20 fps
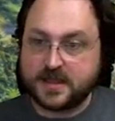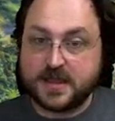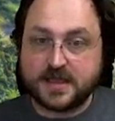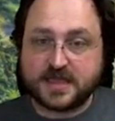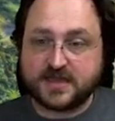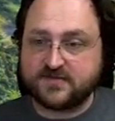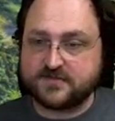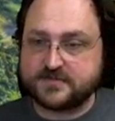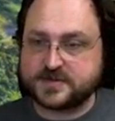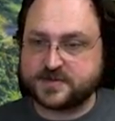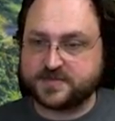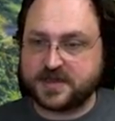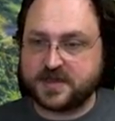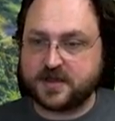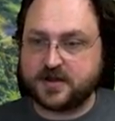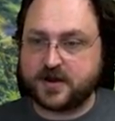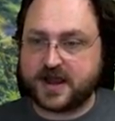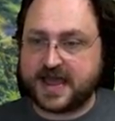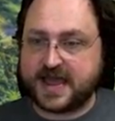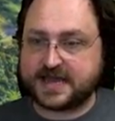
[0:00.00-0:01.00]
Give him some
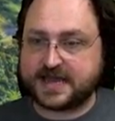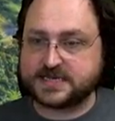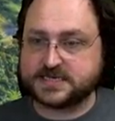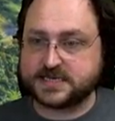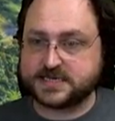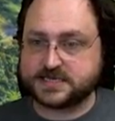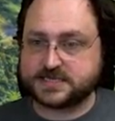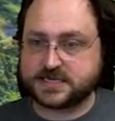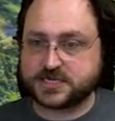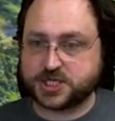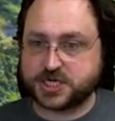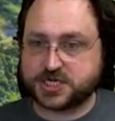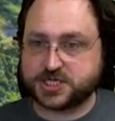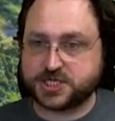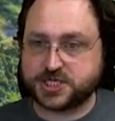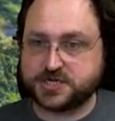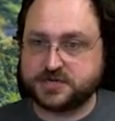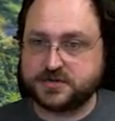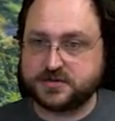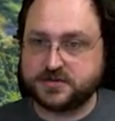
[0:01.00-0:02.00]
gear. Excellent
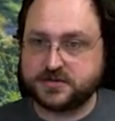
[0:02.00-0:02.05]
suggestion.